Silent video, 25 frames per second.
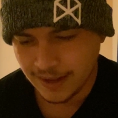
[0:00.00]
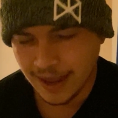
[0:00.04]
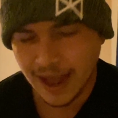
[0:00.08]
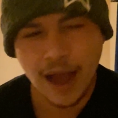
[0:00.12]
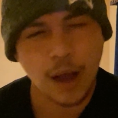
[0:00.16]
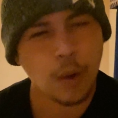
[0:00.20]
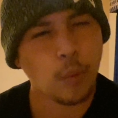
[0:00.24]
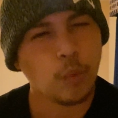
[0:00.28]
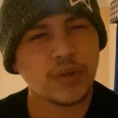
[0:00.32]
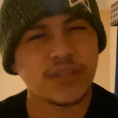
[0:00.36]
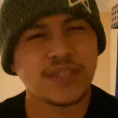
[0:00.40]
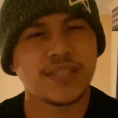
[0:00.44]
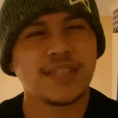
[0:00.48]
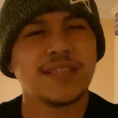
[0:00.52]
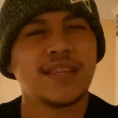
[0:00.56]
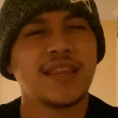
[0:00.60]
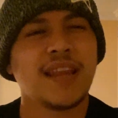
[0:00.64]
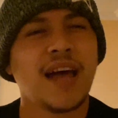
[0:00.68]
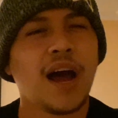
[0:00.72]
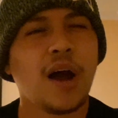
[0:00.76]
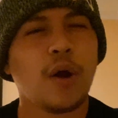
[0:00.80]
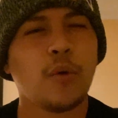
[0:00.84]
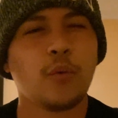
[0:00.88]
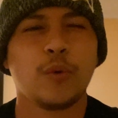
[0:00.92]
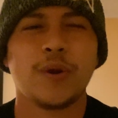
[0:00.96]
I was
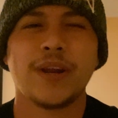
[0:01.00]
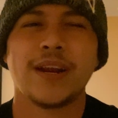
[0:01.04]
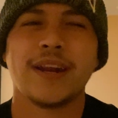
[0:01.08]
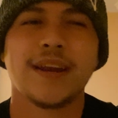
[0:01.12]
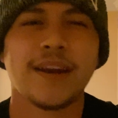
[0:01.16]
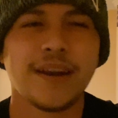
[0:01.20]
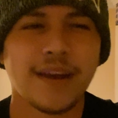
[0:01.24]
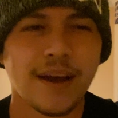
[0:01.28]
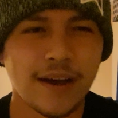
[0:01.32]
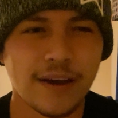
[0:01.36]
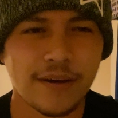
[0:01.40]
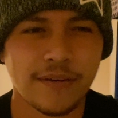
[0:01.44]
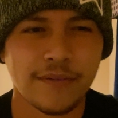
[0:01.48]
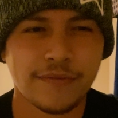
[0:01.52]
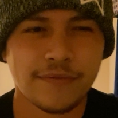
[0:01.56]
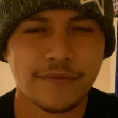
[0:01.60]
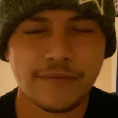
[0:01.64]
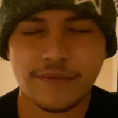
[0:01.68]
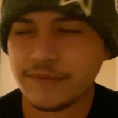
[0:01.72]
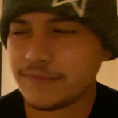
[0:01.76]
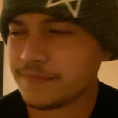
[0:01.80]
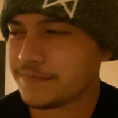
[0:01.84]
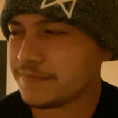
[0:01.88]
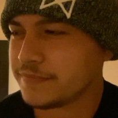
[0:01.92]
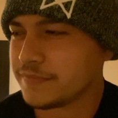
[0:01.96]
not written
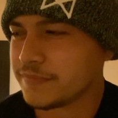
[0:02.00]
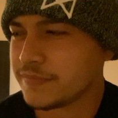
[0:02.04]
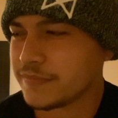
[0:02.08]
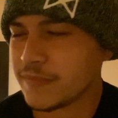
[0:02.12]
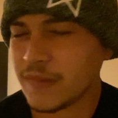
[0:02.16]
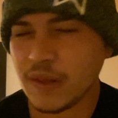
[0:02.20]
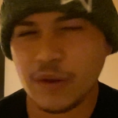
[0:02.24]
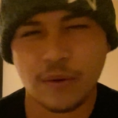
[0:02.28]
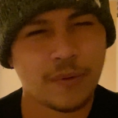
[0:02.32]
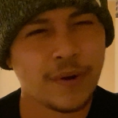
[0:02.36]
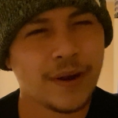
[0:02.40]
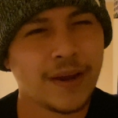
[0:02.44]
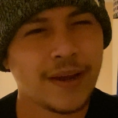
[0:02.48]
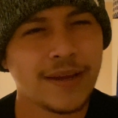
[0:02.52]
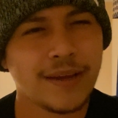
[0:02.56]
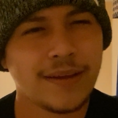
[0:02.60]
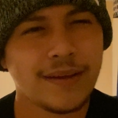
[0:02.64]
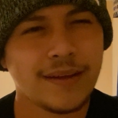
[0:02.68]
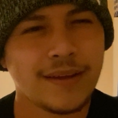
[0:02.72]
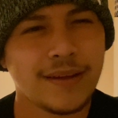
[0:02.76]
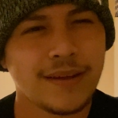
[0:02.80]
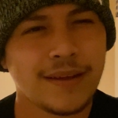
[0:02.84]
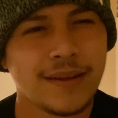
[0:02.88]
off, right?